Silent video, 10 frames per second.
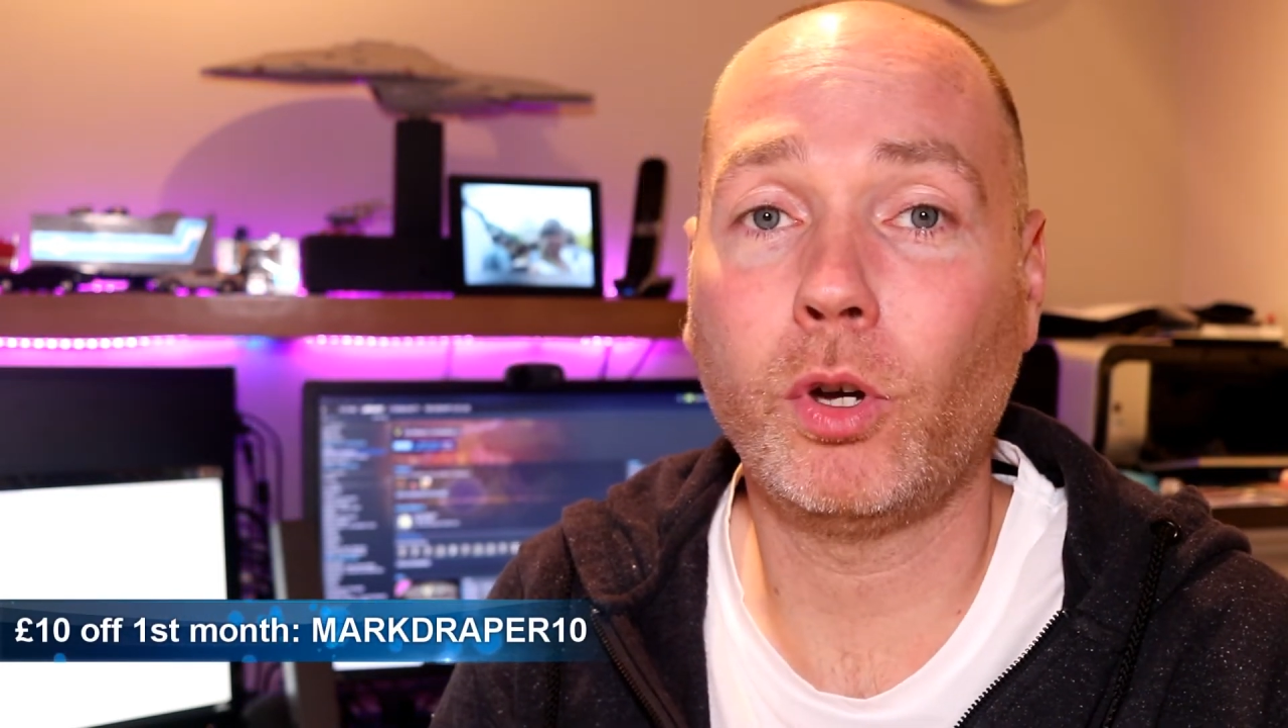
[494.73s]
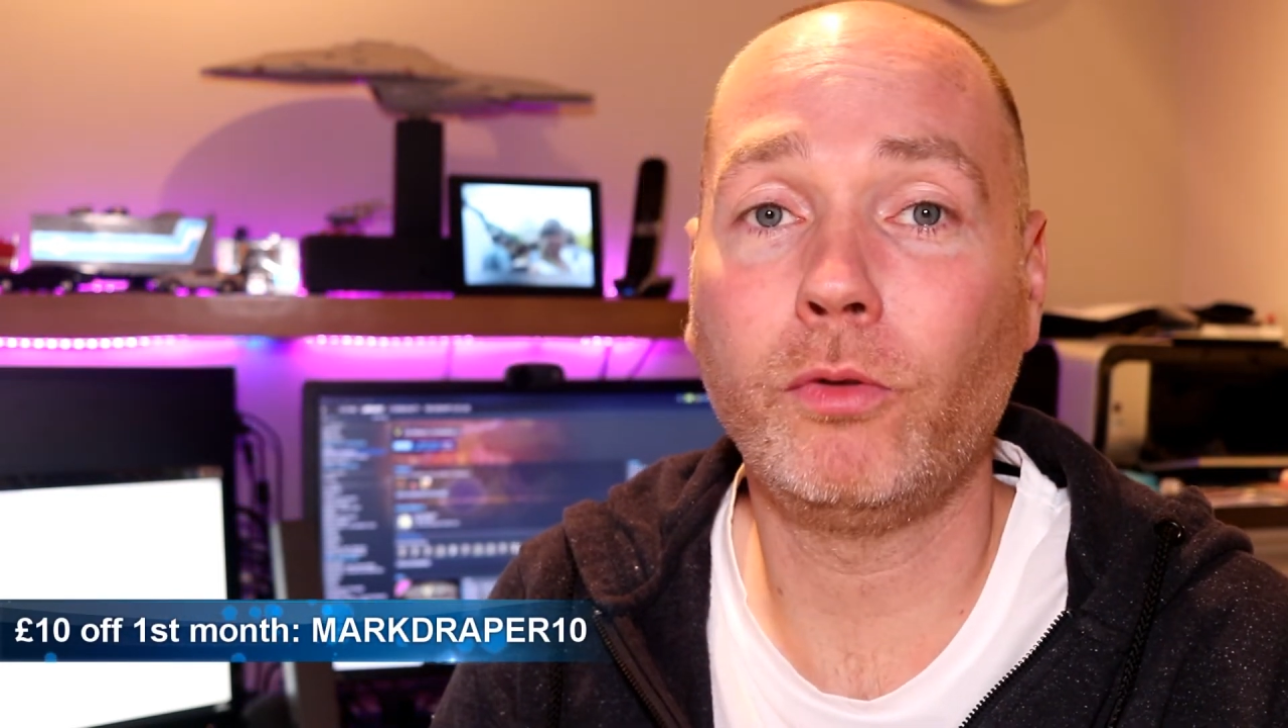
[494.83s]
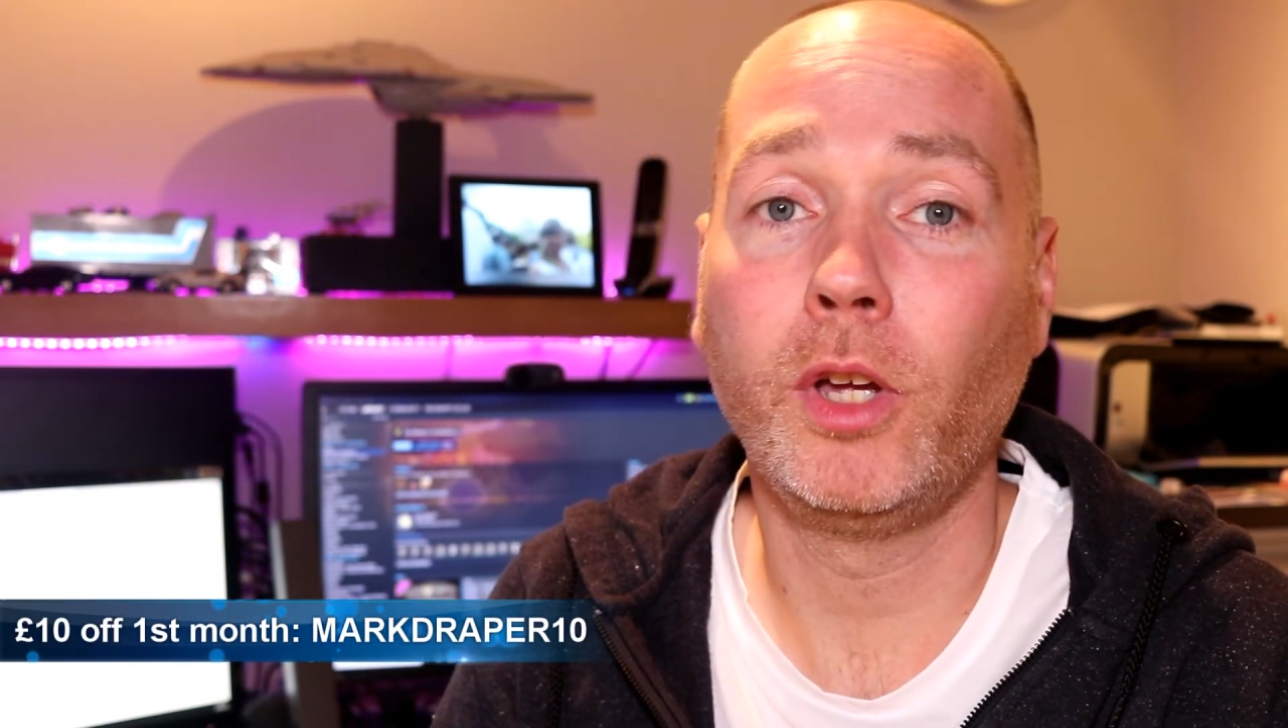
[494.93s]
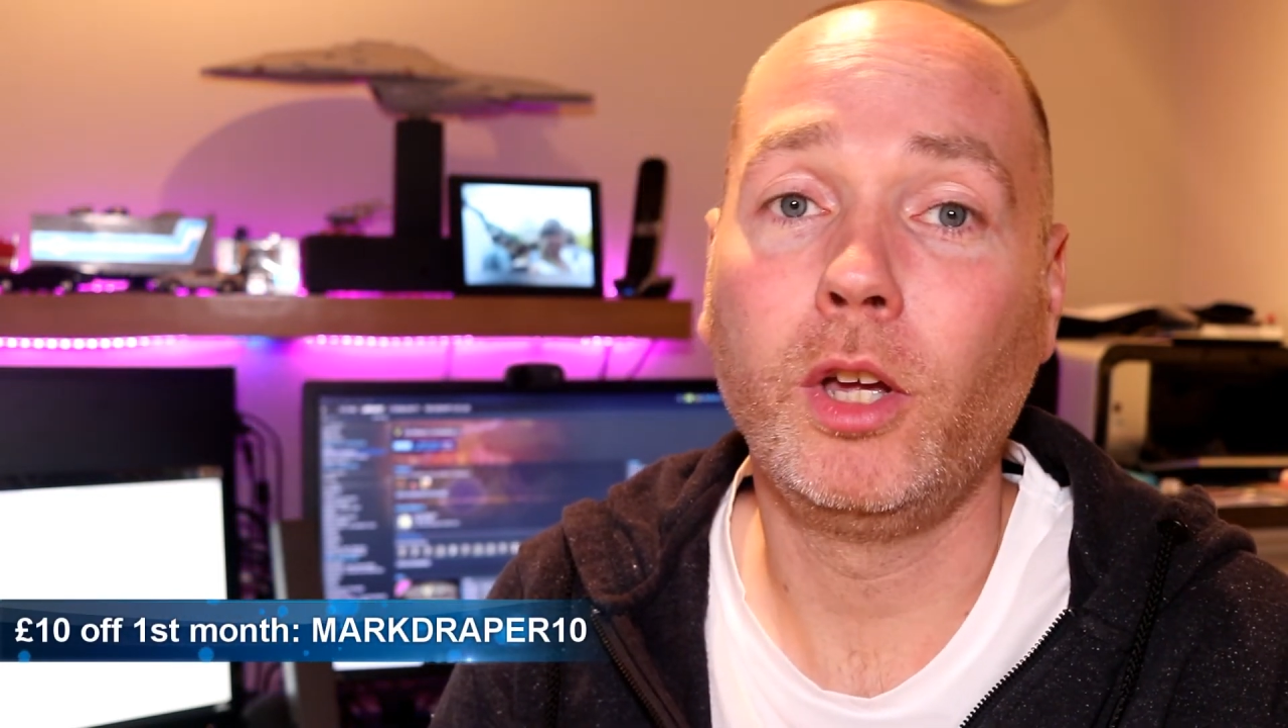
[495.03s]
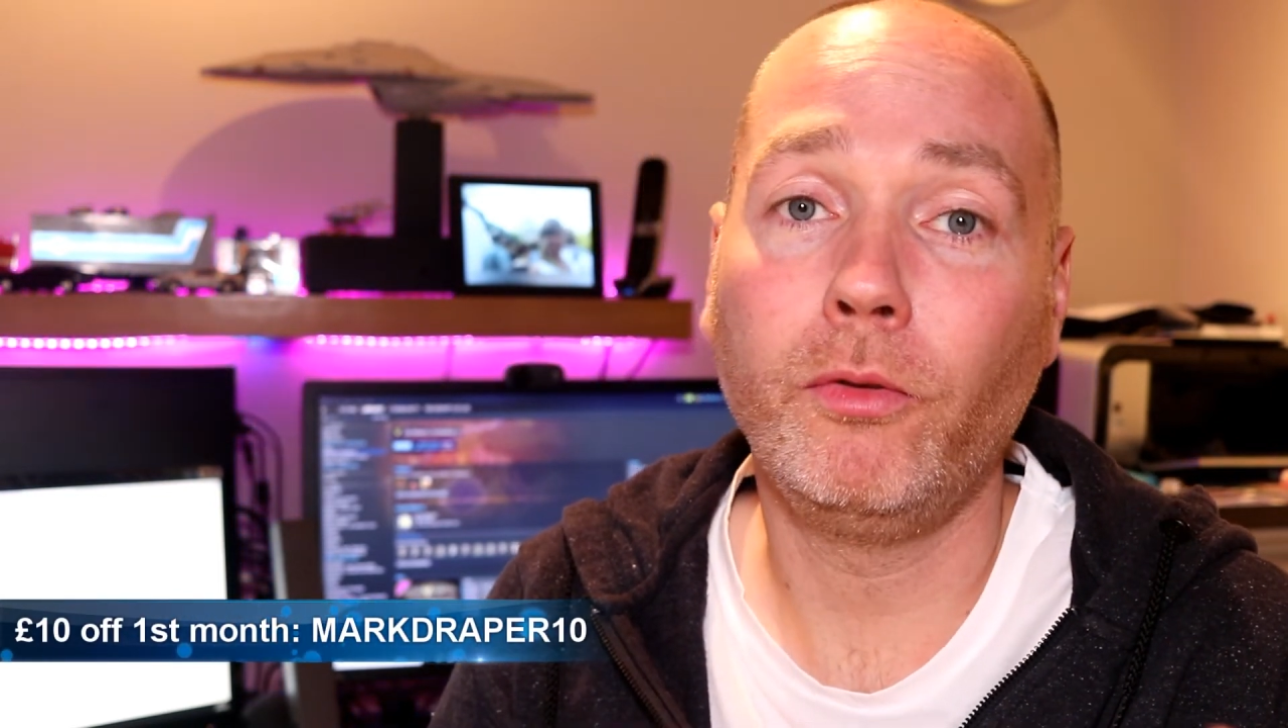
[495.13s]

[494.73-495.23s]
off